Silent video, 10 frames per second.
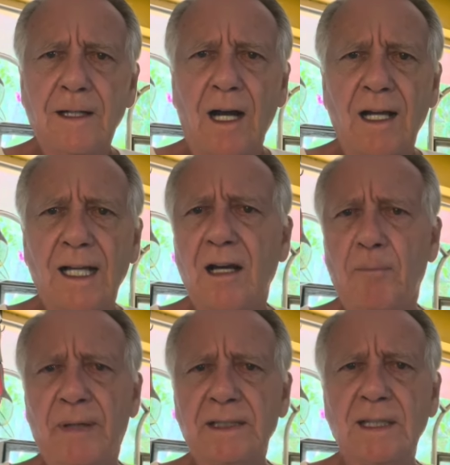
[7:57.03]
I
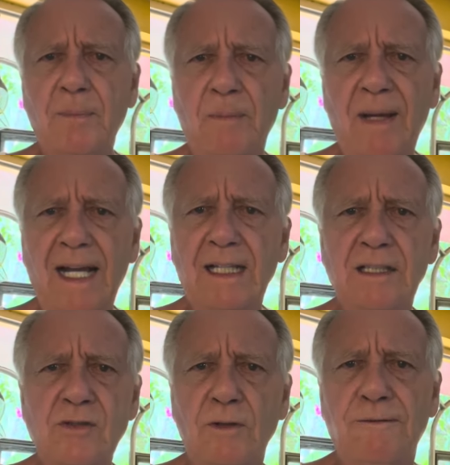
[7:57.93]
got picked up a
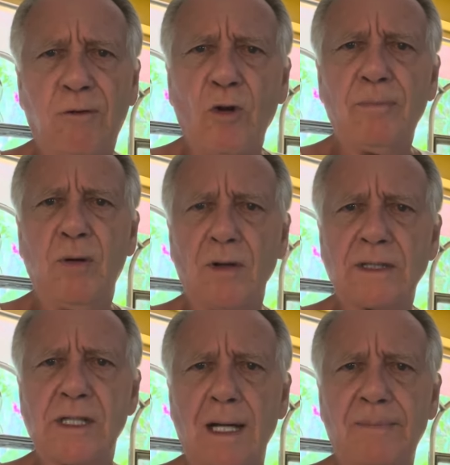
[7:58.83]
package with four
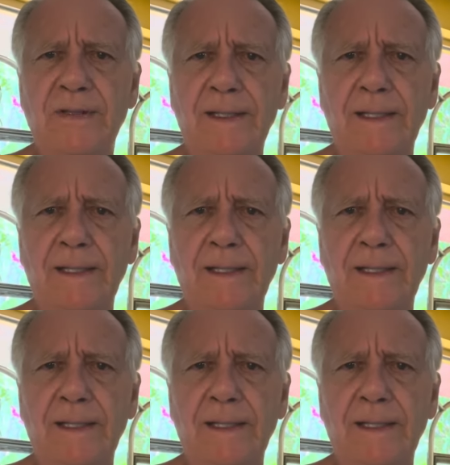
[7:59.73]
pork chops in